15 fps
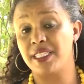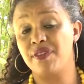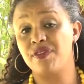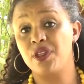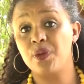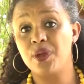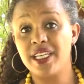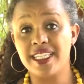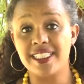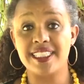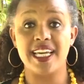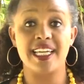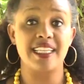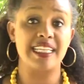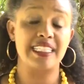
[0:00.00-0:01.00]
Every week it's
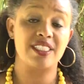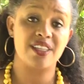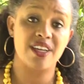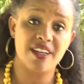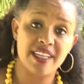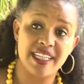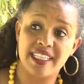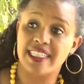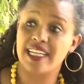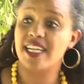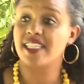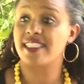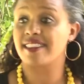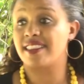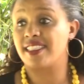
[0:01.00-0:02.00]
kind of like, sorry,
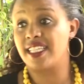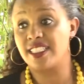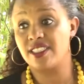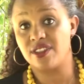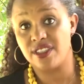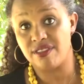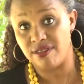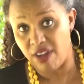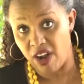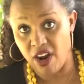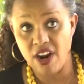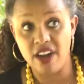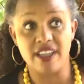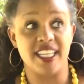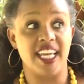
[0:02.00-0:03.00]
guys, things are
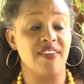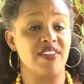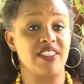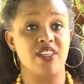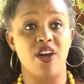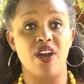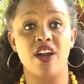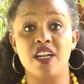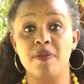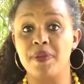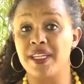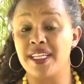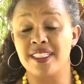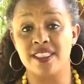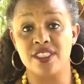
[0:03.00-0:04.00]
hard. Life is hard,
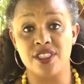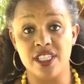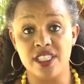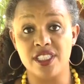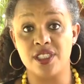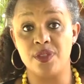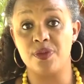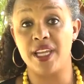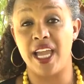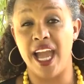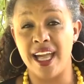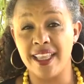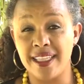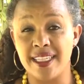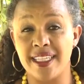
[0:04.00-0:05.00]
but it's just the
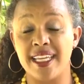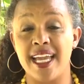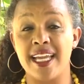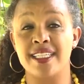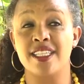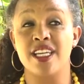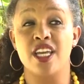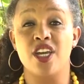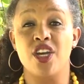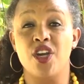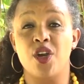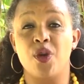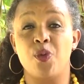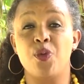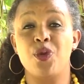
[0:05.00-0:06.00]
reality. And
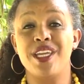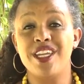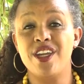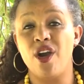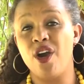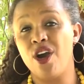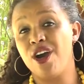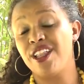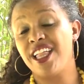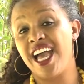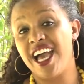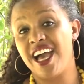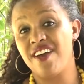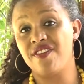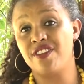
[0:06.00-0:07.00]
we all
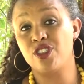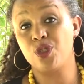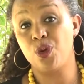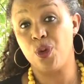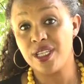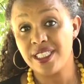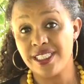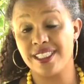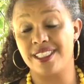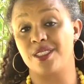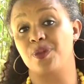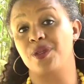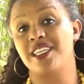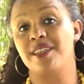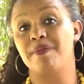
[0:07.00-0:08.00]
have choices
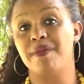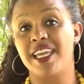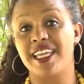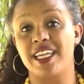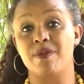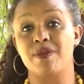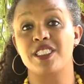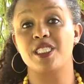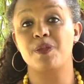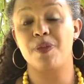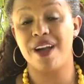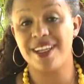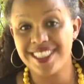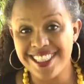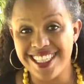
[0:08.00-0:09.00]
we can make in
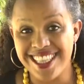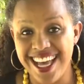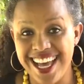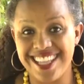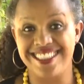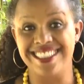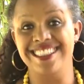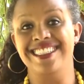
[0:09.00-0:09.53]
response to that.